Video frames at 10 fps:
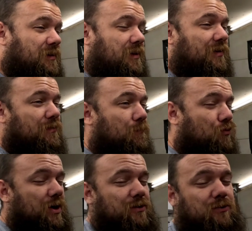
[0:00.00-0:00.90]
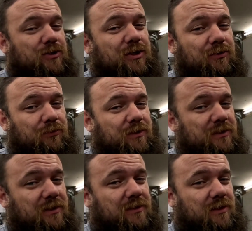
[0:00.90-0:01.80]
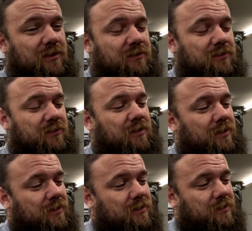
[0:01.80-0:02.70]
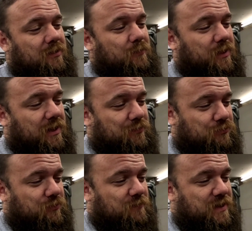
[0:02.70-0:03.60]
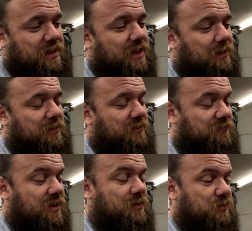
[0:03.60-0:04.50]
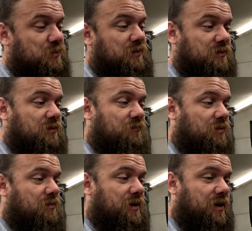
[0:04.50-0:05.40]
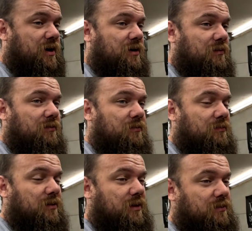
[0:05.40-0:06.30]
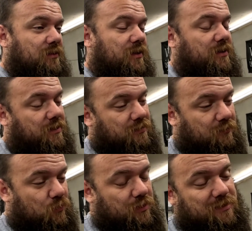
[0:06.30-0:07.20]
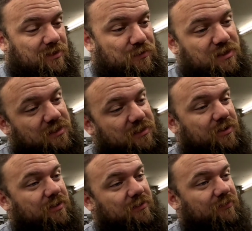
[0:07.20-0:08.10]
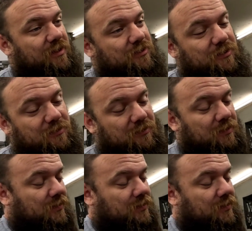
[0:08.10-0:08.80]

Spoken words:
I have a brand new sheet of 3/16, but I have this really bad habit of not using the stuff I already had and thinking, well, it's going to be easier if I just